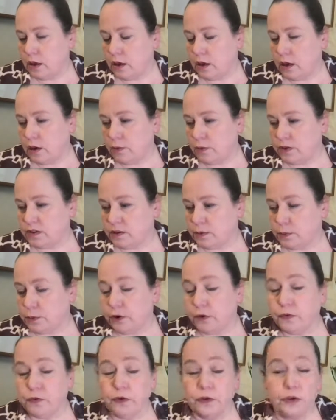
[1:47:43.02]

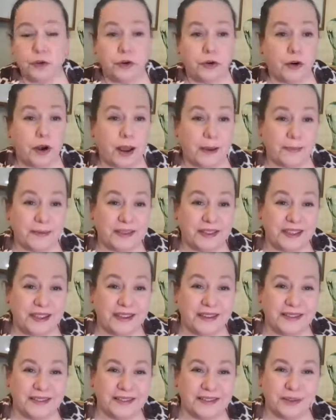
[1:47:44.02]
peripheral
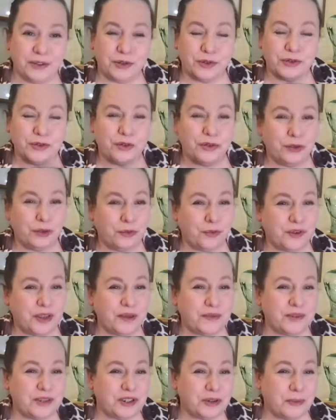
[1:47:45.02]
neuropathy, so it's nerve
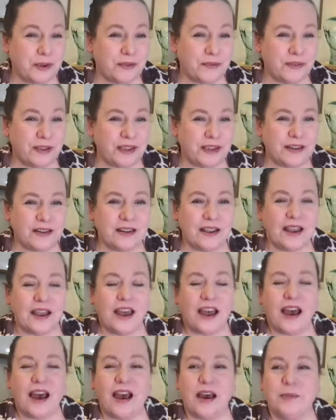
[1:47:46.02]
damage in my feet.
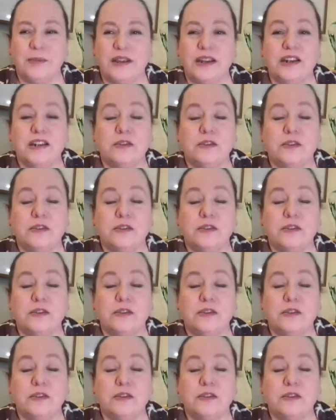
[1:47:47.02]
It